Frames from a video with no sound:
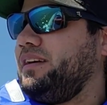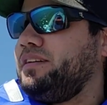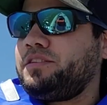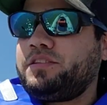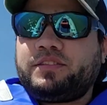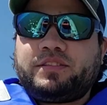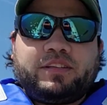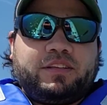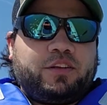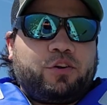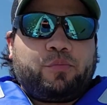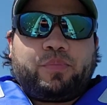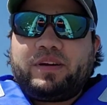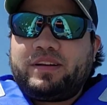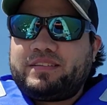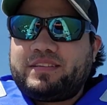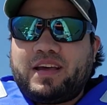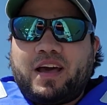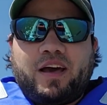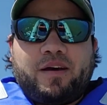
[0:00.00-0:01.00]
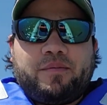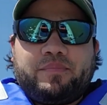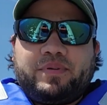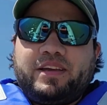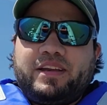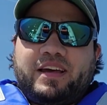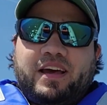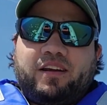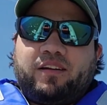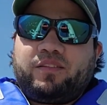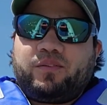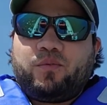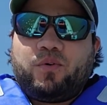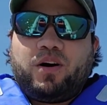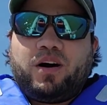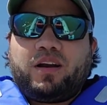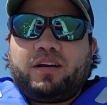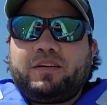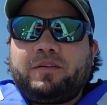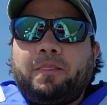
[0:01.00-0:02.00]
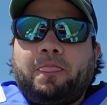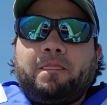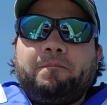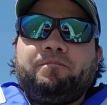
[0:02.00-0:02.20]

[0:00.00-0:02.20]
just a little bit of time being out on the water.